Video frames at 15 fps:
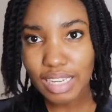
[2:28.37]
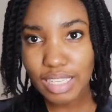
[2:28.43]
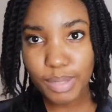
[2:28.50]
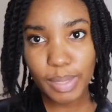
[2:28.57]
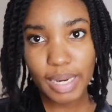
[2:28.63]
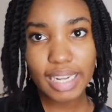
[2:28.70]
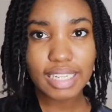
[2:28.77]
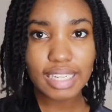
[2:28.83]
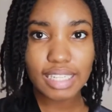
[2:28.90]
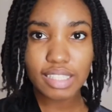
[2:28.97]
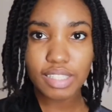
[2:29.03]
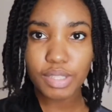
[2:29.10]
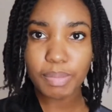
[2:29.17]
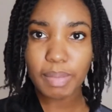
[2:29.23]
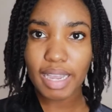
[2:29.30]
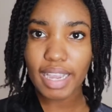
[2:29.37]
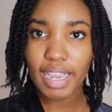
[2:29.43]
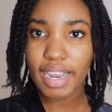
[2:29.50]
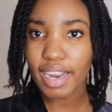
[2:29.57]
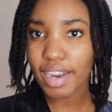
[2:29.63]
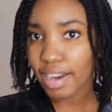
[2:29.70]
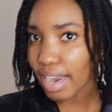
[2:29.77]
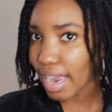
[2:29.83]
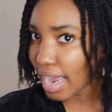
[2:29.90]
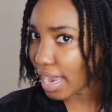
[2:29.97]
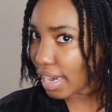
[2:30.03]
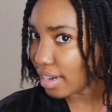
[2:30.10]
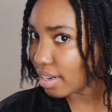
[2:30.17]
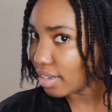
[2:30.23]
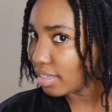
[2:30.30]
what I did to my hair,
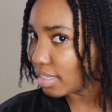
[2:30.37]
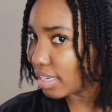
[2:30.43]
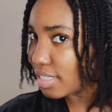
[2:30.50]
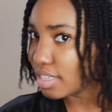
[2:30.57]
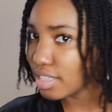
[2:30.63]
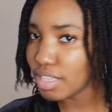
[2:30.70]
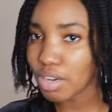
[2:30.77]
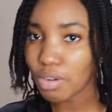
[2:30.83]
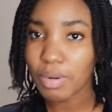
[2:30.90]
and this is how we're